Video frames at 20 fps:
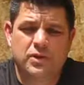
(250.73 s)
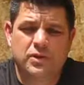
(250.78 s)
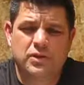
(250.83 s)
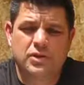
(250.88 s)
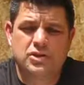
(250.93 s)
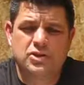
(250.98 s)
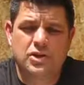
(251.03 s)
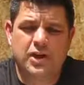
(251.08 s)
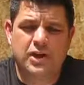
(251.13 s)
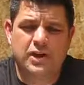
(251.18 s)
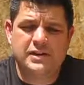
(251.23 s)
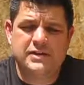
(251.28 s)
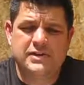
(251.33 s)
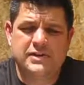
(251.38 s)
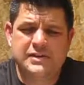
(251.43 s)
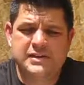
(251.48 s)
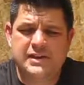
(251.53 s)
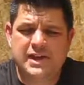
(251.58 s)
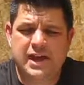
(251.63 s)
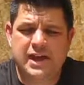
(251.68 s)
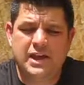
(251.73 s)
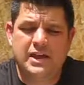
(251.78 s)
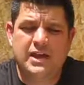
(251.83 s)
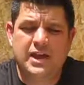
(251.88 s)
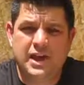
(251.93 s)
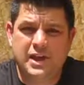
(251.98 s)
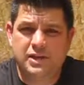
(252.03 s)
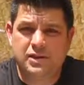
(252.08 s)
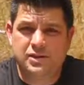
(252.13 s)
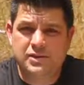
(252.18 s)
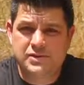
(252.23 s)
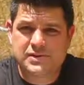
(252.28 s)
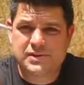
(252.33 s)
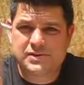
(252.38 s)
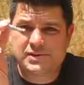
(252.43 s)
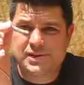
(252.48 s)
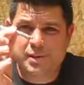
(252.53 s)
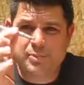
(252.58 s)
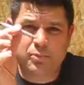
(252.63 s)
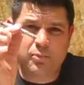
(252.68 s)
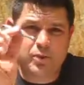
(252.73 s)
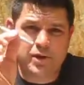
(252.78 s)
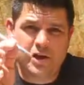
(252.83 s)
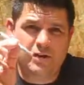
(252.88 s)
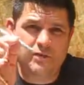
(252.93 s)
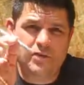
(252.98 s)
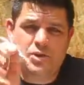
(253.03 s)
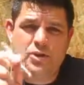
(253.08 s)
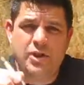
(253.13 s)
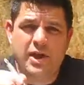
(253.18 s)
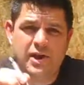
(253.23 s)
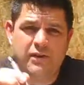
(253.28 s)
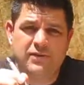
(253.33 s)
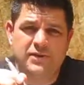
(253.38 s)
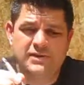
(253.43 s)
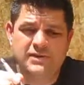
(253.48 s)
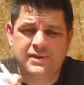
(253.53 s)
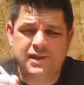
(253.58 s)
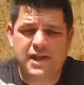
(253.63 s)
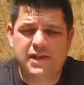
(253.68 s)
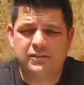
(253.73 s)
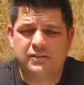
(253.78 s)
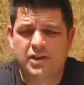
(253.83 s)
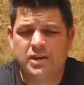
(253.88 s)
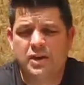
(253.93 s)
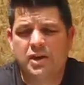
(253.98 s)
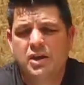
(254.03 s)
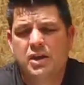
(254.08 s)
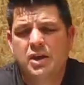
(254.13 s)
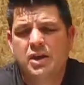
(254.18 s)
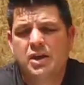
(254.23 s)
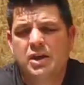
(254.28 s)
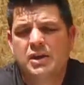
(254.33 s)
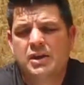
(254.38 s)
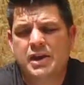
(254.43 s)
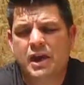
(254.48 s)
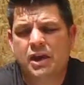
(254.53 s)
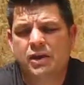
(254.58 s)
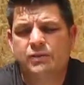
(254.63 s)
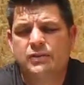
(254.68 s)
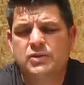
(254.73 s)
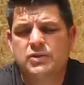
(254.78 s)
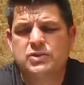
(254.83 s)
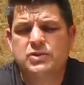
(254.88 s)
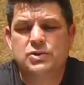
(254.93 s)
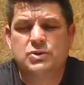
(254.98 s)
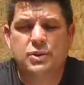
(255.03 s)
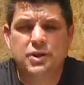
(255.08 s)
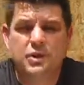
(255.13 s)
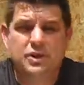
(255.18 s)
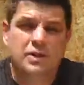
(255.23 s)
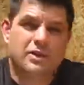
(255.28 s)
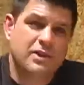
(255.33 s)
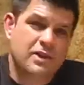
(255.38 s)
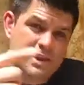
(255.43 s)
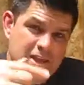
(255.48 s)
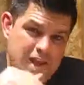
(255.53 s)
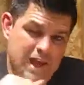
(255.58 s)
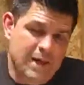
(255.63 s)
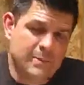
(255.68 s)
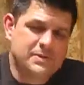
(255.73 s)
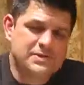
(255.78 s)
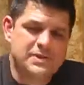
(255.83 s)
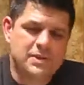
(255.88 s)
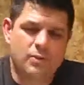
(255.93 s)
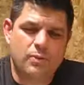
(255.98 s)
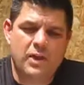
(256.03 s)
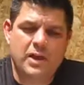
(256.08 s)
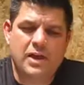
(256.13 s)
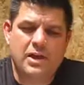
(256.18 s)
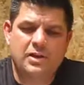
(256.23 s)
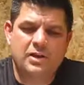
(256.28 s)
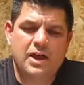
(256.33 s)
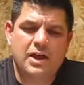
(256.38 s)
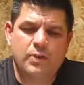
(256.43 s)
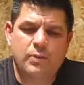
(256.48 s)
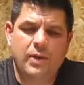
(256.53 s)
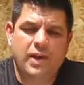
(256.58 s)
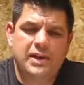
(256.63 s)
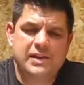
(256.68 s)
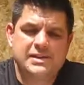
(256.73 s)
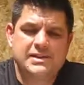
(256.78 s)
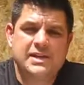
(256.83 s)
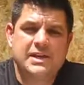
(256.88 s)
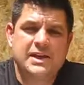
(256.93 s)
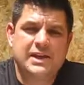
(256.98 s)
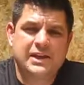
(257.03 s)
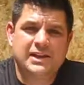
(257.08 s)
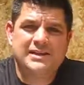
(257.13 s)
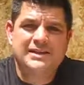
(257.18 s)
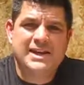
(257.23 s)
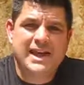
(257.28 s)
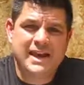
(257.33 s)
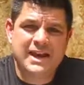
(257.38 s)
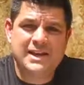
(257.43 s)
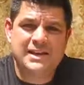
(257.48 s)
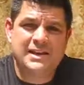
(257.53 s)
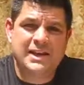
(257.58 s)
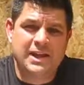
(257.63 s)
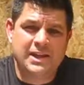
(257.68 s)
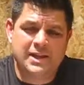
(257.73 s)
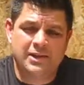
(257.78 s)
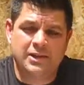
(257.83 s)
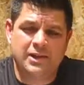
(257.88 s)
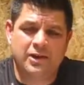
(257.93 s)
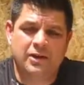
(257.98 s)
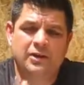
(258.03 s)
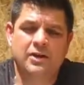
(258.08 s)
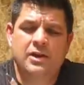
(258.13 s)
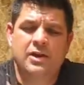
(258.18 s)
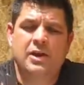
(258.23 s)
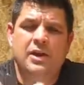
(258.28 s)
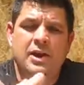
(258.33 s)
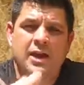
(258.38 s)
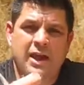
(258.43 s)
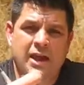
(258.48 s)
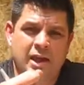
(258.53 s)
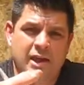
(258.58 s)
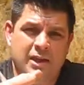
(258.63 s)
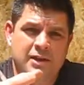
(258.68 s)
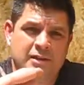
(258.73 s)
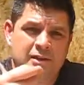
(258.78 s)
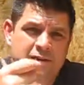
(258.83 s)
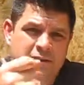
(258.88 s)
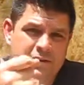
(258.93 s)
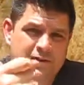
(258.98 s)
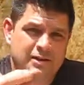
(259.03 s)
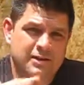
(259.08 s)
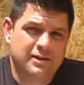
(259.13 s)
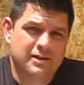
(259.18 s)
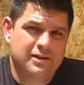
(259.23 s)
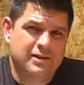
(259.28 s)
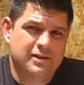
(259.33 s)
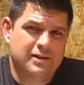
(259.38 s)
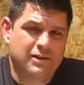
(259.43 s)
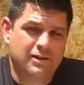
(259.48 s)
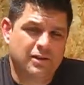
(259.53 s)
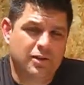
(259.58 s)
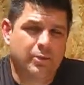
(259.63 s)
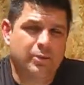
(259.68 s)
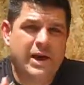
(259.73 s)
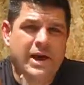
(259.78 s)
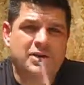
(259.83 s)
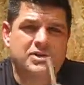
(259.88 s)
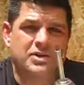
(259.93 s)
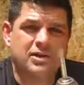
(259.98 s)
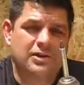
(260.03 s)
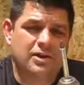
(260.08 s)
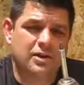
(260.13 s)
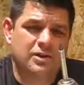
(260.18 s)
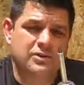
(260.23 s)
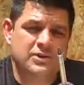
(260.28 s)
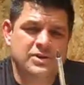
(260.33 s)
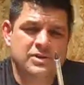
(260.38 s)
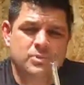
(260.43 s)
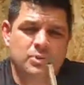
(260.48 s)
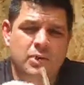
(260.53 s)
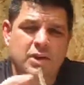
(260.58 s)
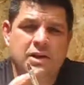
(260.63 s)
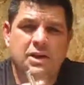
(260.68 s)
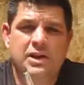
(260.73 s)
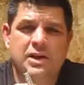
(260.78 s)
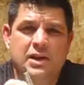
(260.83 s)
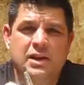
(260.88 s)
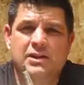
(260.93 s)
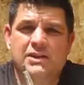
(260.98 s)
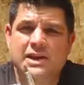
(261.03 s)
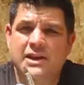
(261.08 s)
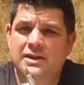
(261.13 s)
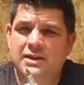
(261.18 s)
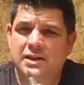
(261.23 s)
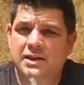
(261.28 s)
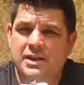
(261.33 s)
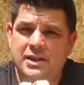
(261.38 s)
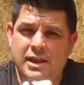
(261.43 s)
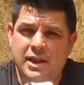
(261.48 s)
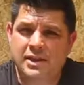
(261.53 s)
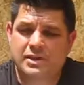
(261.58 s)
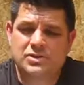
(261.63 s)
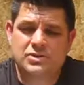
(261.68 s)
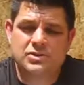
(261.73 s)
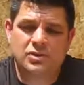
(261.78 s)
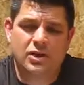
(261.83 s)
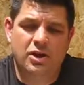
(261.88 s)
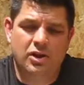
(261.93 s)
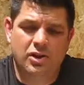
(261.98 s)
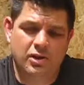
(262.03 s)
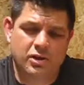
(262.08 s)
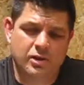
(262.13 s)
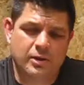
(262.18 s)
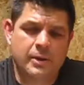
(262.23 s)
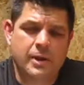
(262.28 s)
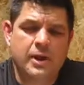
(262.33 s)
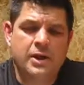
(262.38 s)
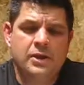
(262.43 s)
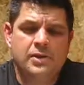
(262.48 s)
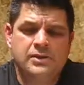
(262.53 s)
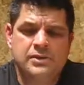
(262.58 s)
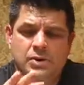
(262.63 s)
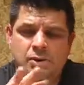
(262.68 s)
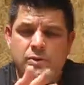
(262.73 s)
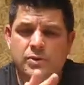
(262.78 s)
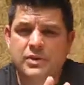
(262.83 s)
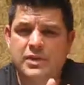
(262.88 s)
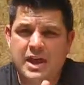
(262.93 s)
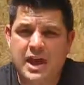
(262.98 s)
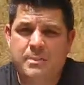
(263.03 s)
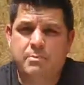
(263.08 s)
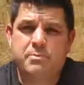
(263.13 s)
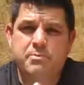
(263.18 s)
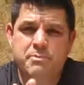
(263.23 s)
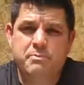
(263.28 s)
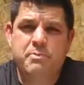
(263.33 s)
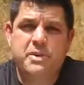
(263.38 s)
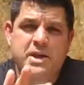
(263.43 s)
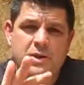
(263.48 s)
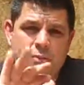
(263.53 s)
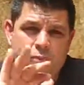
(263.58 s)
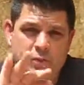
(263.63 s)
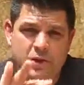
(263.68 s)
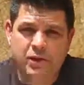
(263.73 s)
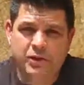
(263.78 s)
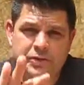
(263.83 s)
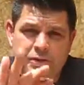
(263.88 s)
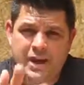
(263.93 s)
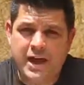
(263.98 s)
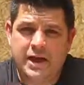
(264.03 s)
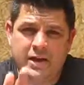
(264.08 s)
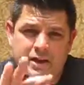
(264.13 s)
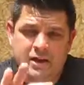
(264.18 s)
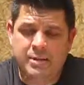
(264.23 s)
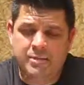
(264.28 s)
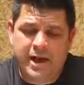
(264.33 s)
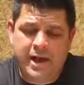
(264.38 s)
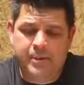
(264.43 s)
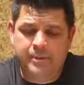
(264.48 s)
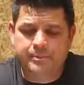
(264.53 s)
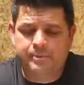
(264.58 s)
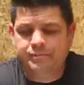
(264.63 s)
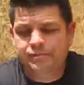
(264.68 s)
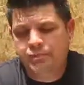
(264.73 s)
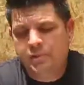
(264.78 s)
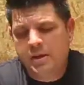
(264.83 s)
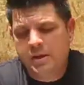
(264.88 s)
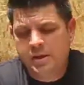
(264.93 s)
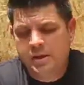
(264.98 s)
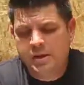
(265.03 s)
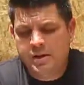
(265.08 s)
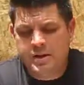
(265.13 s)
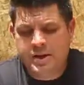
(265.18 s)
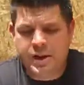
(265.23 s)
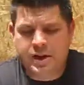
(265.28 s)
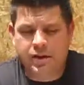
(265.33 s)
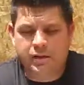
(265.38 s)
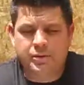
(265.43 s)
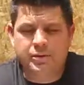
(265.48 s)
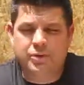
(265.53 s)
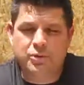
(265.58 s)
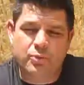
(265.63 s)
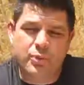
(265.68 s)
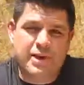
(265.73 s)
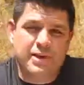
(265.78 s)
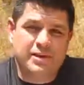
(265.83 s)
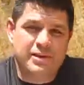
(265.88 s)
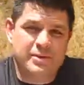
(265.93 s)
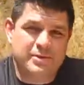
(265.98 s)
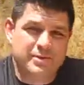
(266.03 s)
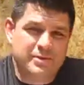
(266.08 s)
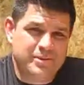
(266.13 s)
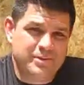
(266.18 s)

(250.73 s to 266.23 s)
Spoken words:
the jaws inside and loosens up whatever you have inside of it. Now if you do it the opposite way, clockwise, it'll tighten that in there, and a little ratchet there on this one, it'll tighten it in extra hard, so that bit will not come out. Now the way that,